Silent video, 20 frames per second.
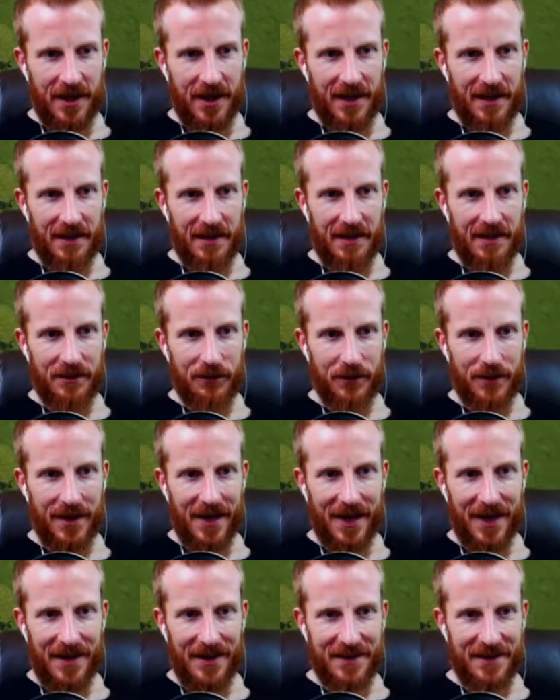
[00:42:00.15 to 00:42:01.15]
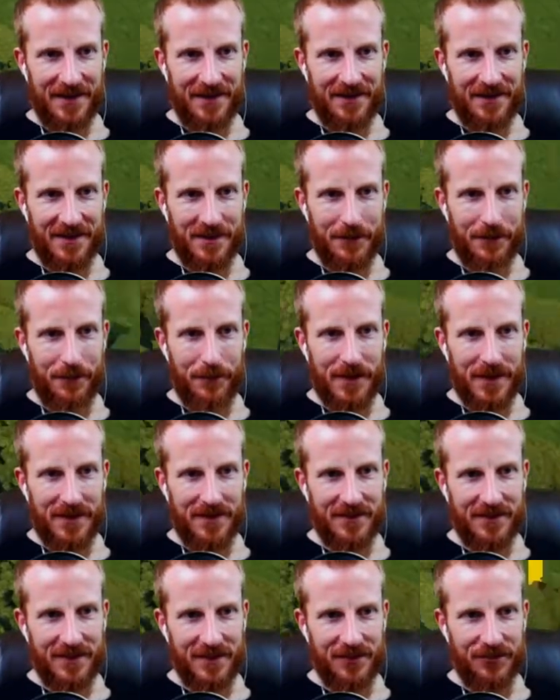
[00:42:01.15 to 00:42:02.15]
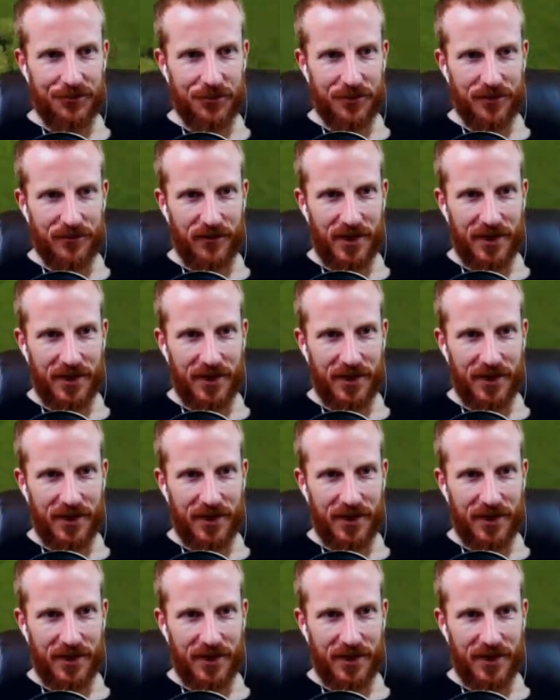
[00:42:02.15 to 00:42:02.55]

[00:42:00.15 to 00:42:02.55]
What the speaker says: and we added in the amazing sort of